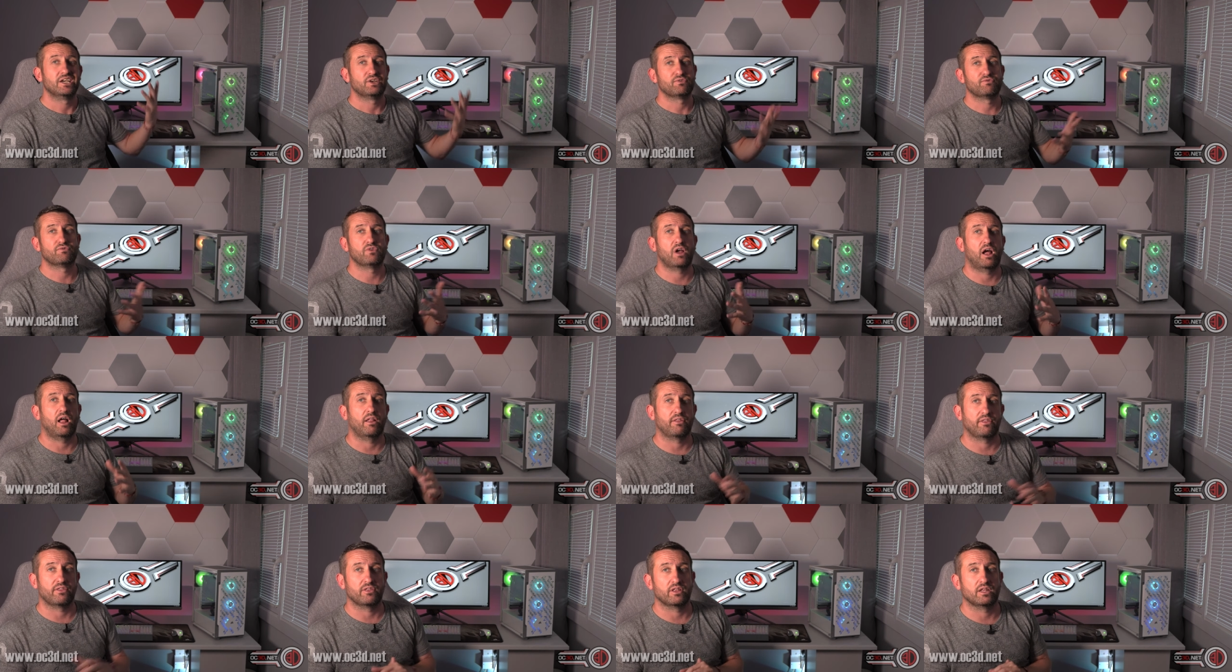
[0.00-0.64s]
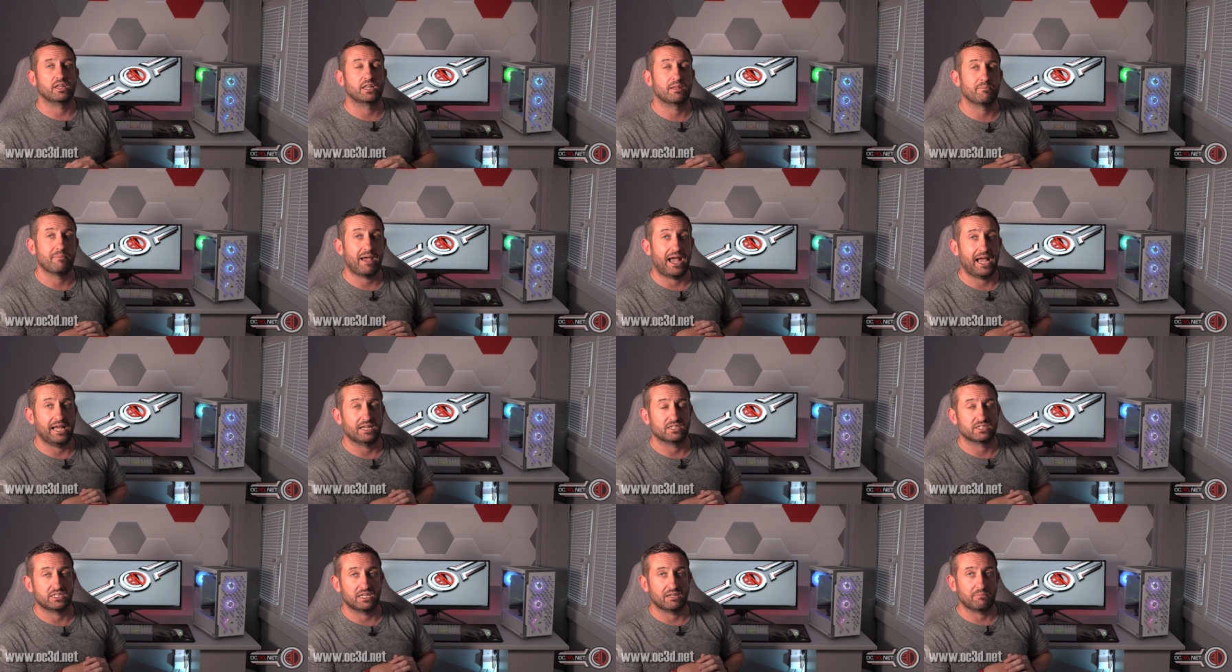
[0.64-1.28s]
rather than them
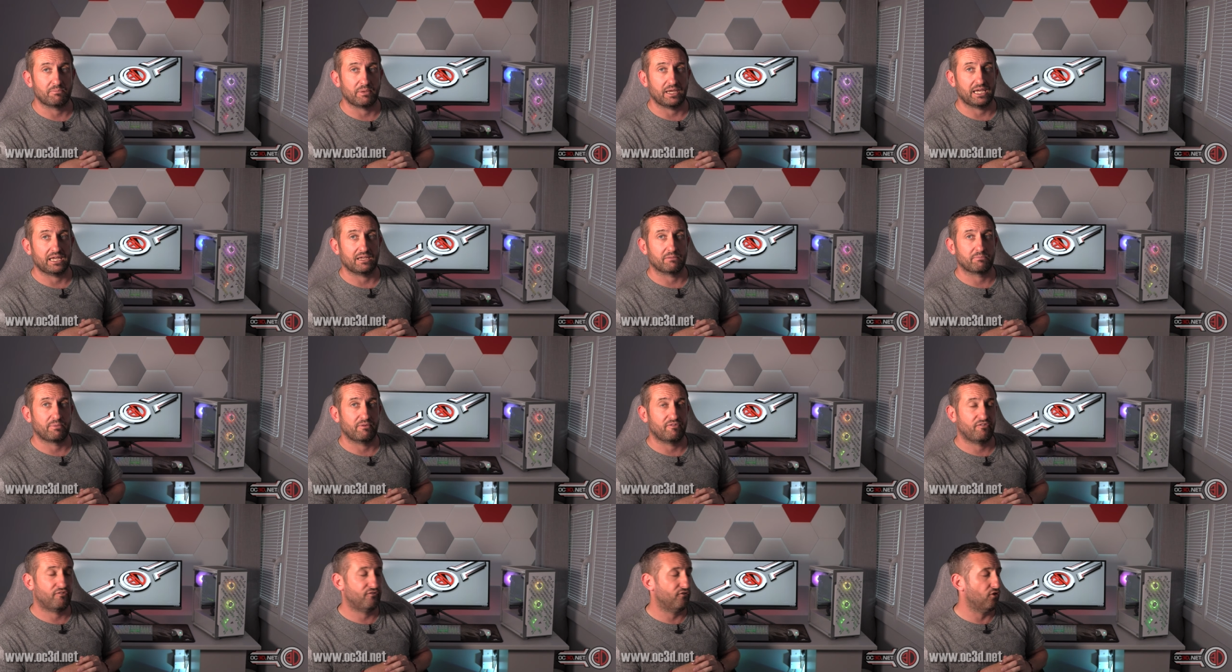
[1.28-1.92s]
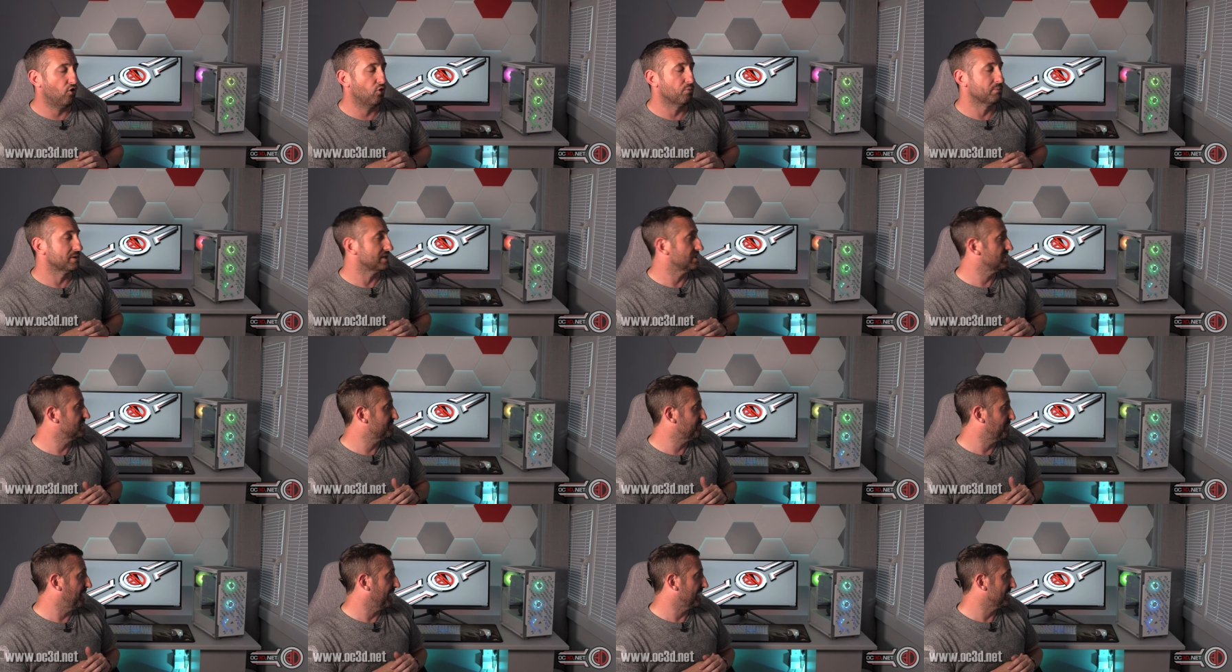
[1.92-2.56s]
actually being
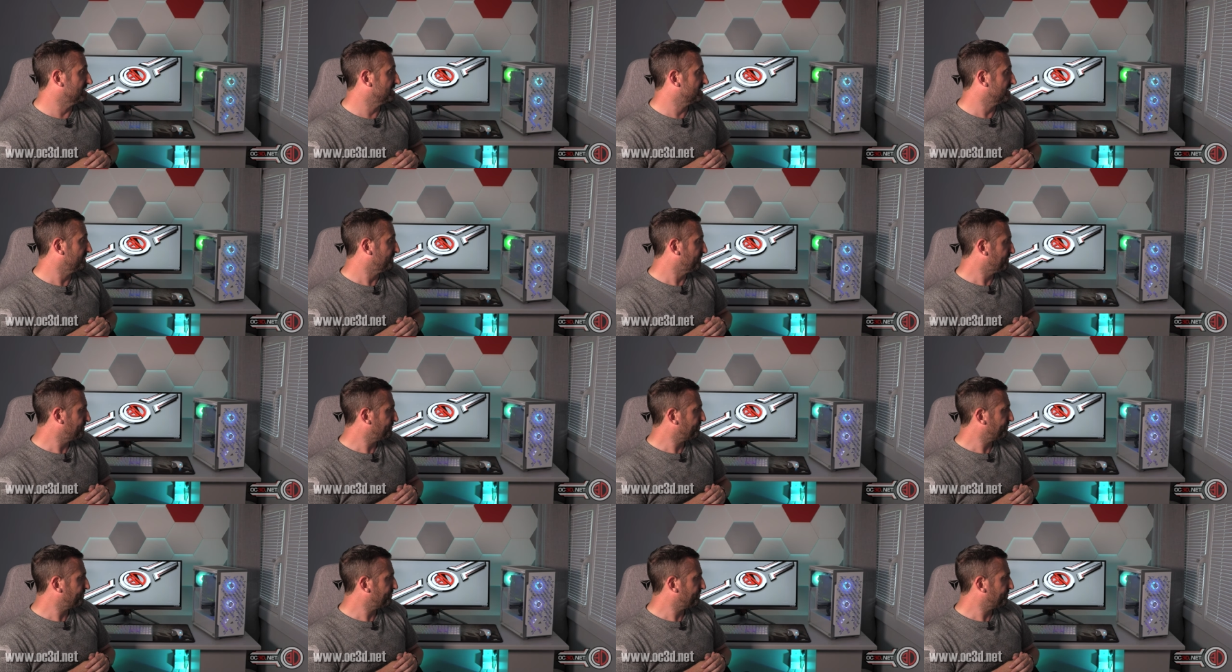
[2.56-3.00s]
performance based.